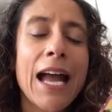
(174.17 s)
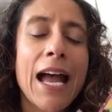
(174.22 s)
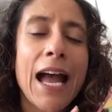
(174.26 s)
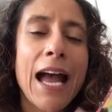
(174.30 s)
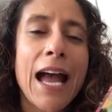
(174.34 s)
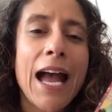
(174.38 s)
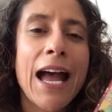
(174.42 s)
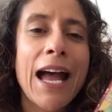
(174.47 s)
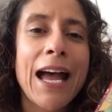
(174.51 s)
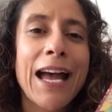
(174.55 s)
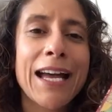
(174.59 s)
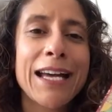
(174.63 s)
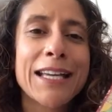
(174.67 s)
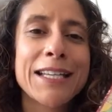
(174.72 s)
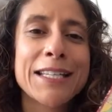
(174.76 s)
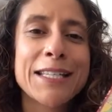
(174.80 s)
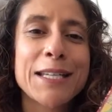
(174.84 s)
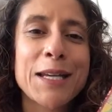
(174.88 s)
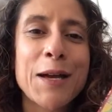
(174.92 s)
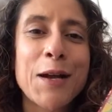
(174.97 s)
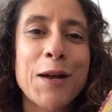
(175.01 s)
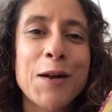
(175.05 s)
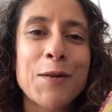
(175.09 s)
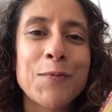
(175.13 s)
And
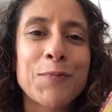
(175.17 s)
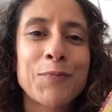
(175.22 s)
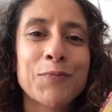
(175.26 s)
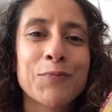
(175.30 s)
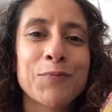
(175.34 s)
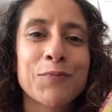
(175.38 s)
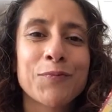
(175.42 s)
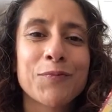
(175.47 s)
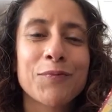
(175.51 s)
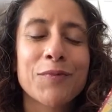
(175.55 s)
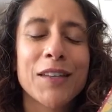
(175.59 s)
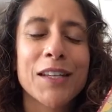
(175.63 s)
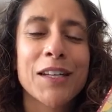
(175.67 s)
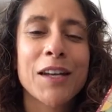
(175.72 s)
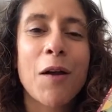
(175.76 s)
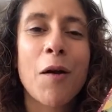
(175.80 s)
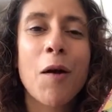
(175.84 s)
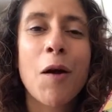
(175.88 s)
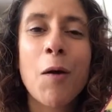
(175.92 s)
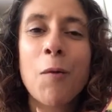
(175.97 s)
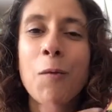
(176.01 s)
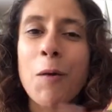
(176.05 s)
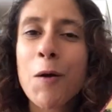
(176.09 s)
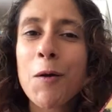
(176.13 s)

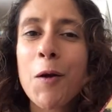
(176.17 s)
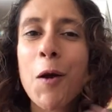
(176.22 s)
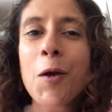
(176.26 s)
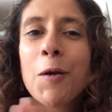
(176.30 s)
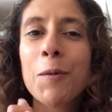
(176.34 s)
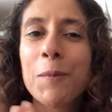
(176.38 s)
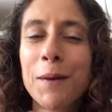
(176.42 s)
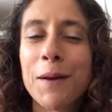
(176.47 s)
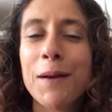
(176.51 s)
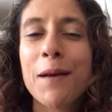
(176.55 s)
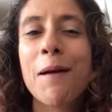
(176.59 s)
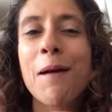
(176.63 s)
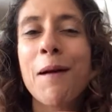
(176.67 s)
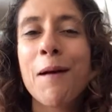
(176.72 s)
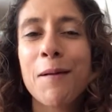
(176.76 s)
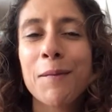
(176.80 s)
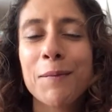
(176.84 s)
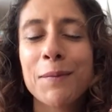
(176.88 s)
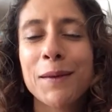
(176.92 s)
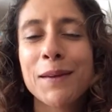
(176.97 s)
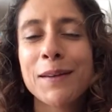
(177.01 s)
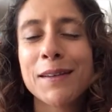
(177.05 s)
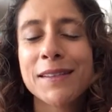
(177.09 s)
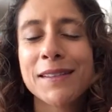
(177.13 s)
I won't open it up
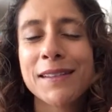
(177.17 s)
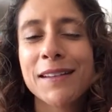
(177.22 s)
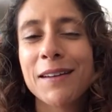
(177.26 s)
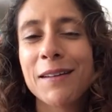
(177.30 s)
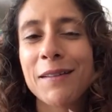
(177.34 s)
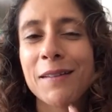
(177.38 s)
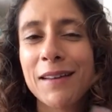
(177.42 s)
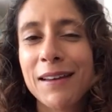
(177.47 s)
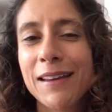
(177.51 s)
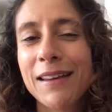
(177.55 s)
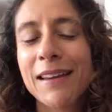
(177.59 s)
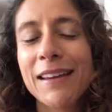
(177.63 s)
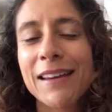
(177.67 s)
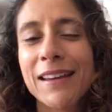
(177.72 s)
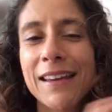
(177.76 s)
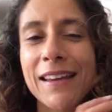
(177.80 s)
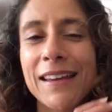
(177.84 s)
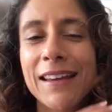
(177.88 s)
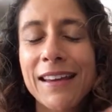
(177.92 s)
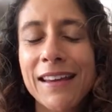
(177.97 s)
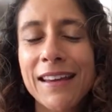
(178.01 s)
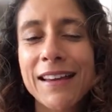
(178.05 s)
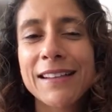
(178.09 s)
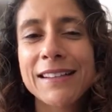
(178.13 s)
because it
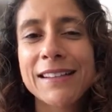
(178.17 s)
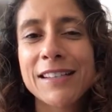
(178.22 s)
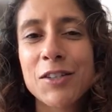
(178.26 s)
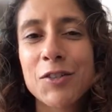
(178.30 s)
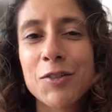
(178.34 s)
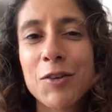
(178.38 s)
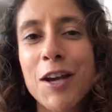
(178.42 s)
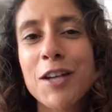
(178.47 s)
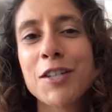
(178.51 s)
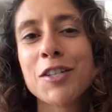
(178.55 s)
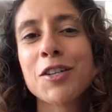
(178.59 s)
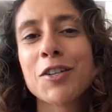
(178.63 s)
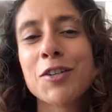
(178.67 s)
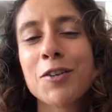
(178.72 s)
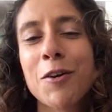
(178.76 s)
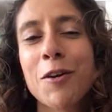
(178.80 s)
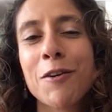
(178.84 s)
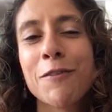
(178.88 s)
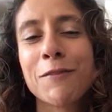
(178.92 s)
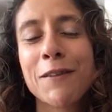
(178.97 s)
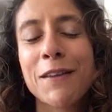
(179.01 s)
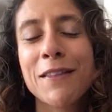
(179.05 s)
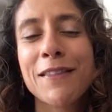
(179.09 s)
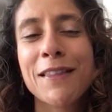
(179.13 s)
is a treasure
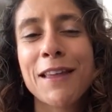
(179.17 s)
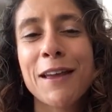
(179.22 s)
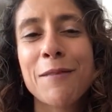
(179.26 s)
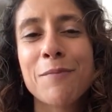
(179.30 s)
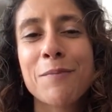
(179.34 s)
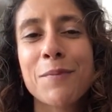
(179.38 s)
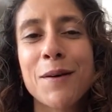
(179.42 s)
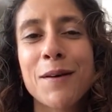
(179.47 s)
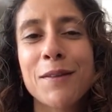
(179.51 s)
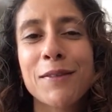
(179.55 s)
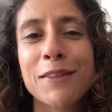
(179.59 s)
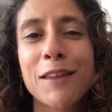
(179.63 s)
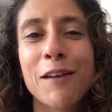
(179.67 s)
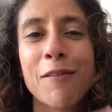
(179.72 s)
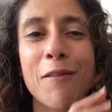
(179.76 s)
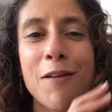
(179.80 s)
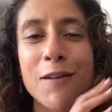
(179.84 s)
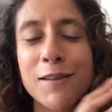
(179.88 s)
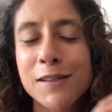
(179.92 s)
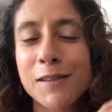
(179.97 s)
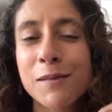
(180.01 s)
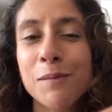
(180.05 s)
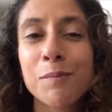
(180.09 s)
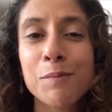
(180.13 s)
trove in there, but there are
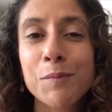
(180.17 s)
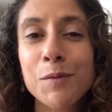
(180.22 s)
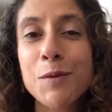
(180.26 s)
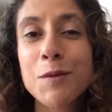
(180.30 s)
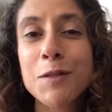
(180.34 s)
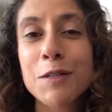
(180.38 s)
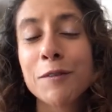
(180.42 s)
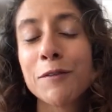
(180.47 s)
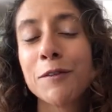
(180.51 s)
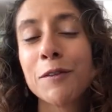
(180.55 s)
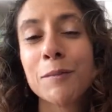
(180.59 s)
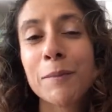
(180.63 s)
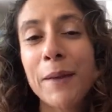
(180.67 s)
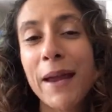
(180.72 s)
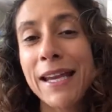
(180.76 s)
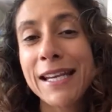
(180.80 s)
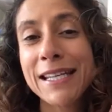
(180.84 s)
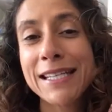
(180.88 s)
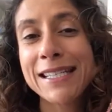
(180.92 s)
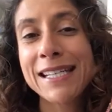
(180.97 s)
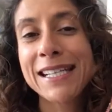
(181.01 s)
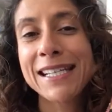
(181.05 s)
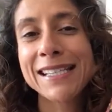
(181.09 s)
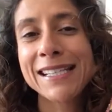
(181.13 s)
some beautiful
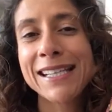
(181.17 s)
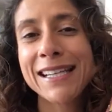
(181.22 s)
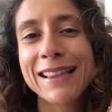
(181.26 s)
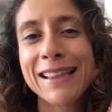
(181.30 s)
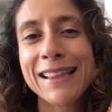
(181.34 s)
paintings in